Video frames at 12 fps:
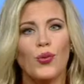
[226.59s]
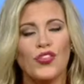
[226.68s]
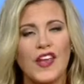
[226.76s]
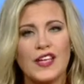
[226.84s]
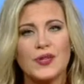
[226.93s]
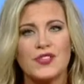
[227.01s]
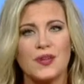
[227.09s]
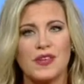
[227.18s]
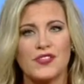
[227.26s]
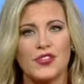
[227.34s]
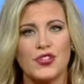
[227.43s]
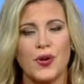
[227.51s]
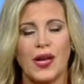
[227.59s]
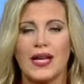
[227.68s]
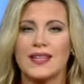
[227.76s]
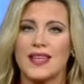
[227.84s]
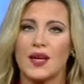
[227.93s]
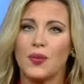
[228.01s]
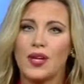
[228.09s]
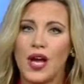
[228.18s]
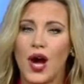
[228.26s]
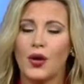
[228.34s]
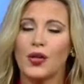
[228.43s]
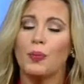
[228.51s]
Well, thank you so much for joining us. And we
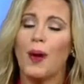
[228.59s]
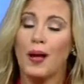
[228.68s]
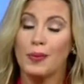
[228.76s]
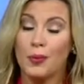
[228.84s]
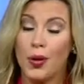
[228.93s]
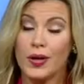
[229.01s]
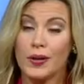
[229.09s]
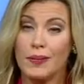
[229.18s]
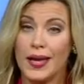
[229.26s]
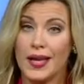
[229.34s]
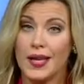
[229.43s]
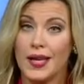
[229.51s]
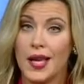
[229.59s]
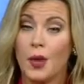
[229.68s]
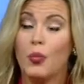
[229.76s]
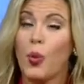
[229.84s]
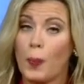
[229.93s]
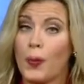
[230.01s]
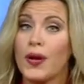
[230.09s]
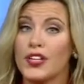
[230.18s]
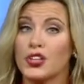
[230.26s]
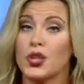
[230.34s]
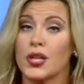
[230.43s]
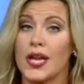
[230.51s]
know you probably won't admit it, but we're
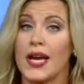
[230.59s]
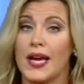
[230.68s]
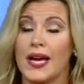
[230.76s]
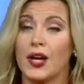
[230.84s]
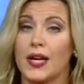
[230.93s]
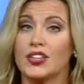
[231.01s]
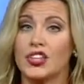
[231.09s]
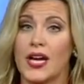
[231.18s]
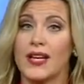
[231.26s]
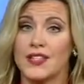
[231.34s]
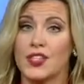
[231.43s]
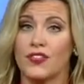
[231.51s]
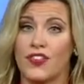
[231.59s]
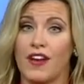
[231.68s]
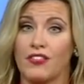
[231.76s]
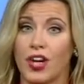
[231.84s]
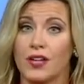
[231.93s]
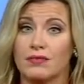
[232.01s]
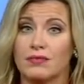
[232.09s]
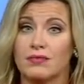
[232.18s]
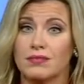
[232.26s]
pretty sure that Erica Jane is your favorite.